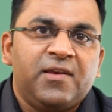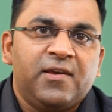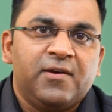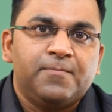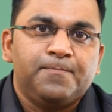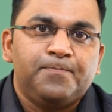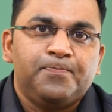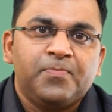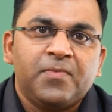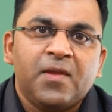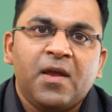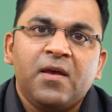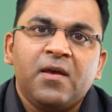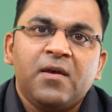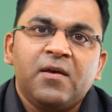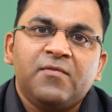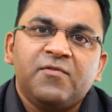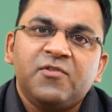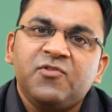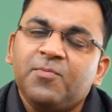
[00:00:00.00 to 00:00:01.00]
year,
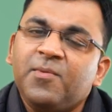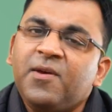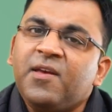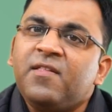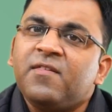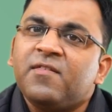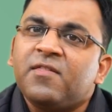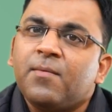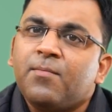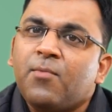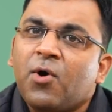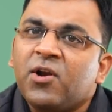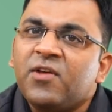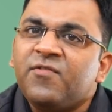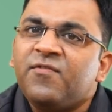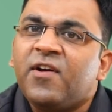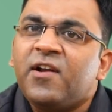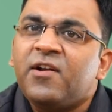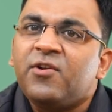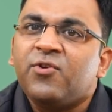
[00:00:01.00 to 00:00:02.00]
which means the
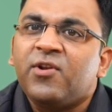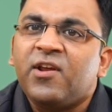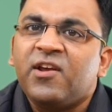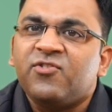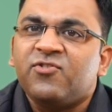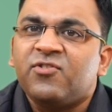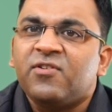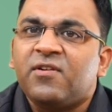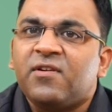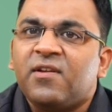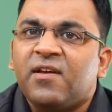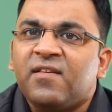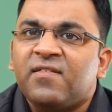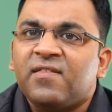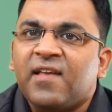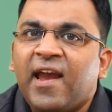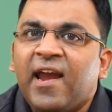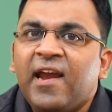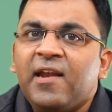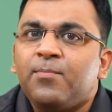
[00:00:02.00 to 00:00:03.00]
modified duration
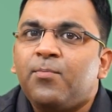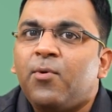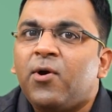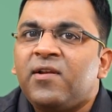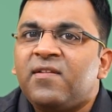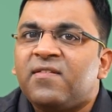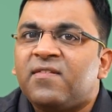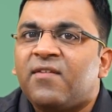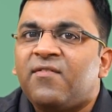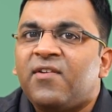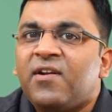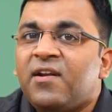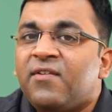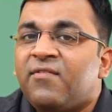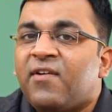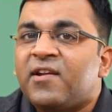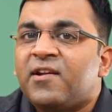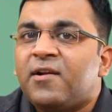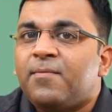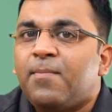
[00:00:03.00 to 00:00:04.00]
is 8.7
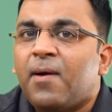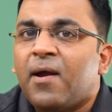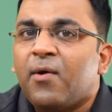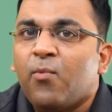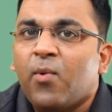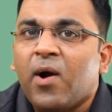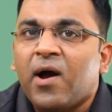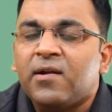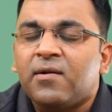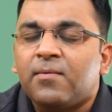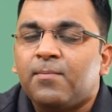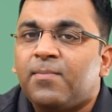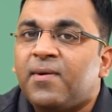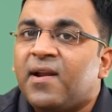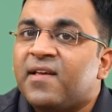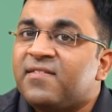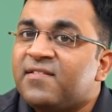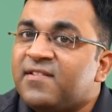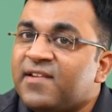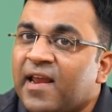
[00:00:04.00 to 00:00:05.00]
divided by 1
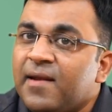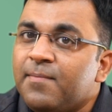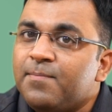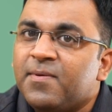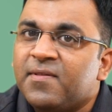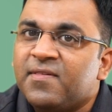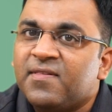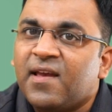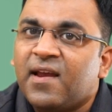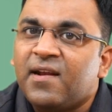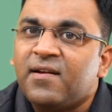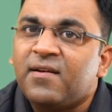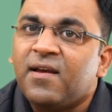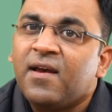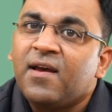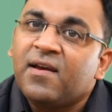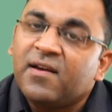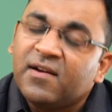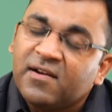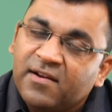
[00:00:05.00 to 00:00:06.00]
plus 10%
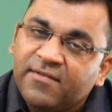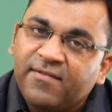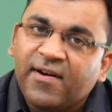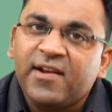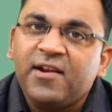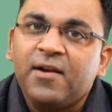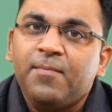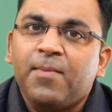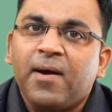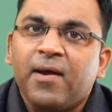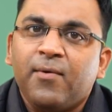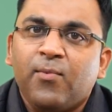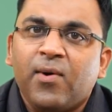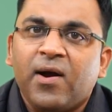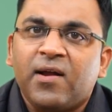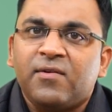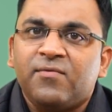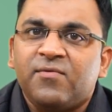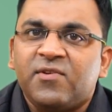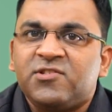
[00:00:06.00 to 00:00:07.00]
divided by
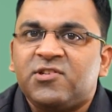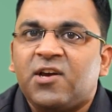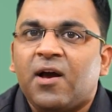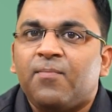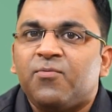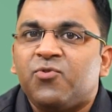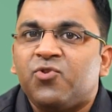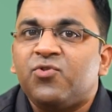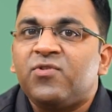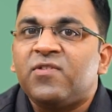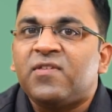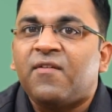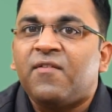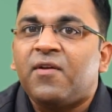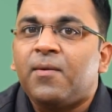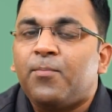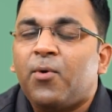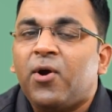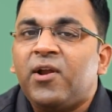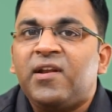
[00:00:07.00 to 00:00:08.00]
1, which comes to
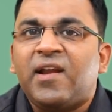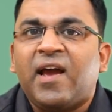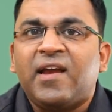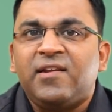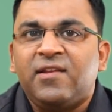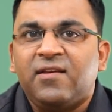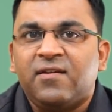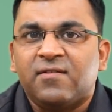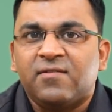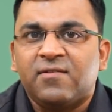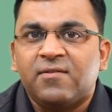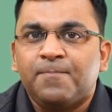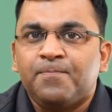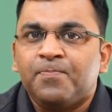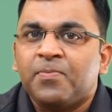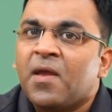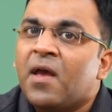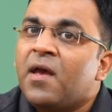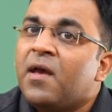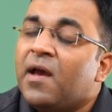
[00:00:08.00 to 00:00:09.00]
7.9 years.
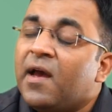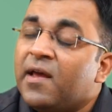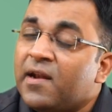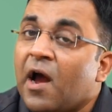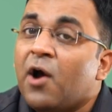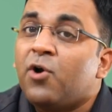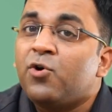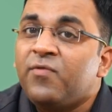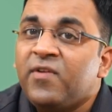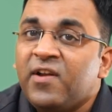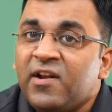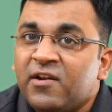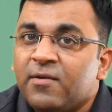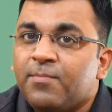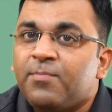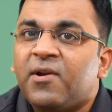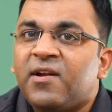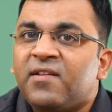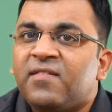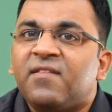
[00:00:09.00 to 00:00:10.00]
And how do we
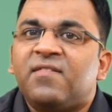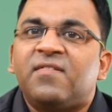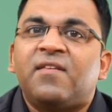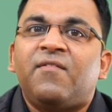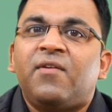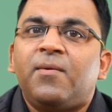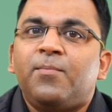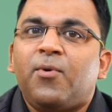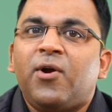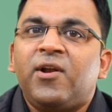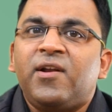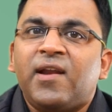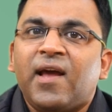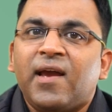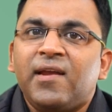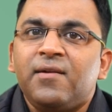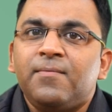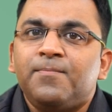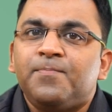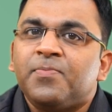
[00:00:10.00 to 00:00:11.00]
interpret this
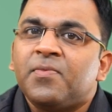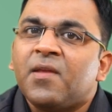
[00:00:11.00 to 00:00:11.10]
7.9?